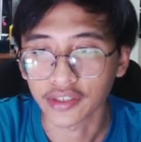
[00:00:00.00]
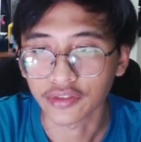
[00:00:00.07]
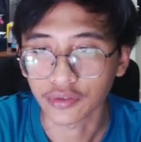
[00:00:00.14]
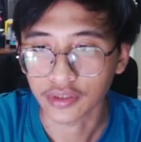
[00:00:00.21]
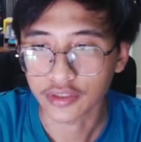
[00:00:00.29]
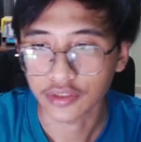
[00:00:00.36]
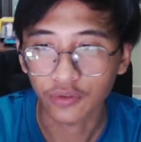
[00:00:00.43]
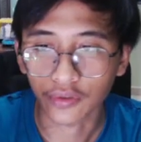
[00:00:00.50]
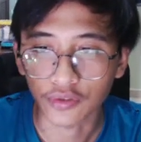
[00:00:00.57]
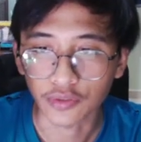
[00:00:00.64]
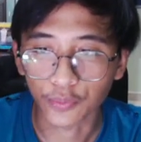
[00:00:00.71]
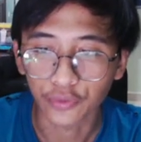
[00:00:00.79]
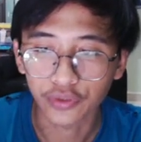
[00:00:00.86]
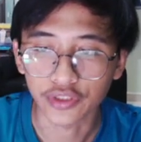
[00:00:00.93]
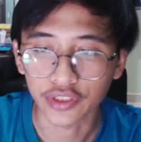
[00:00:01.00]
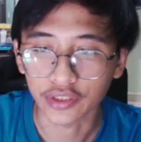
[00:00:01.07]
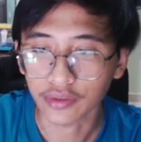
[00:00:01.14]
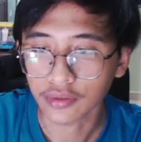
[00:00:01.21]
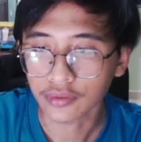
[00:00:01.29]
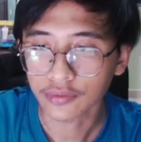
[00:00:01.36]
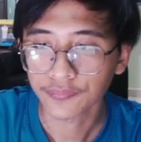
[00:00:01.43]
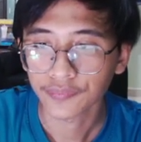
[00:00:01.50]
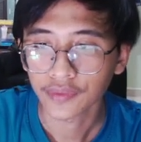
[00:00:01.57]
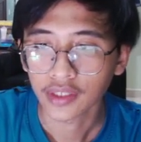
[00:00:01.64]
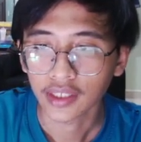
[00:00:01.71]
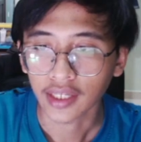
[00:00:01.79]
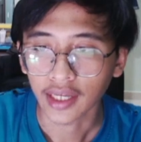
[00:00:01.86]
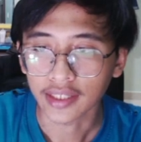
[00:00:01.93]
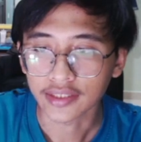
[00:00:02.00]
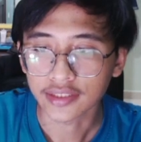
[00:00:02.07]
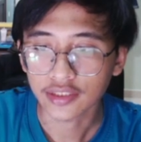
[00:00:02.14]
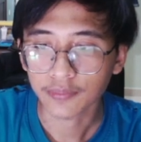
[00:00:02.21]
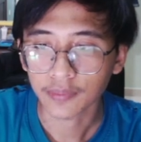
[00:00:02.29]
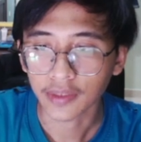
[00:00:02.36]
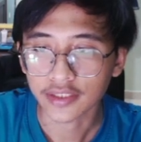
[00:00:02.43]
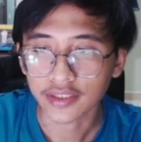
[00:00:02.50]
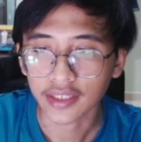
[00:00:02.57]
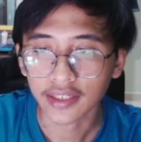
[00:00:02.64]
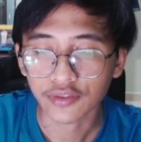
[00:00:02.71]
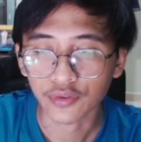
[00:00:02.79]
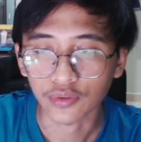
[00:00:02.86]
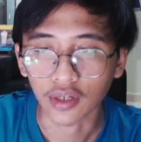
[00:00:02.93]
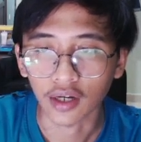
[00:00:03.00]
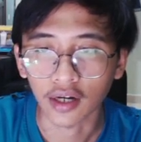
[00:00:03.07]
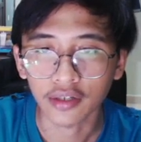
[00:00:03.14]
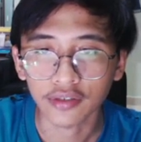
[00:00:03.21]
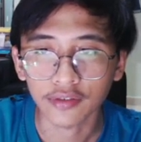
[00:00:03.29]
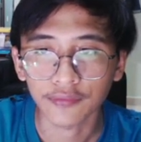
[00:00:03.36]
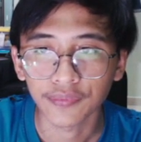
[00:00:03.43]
So you're just going to put 0 and just press add to cart,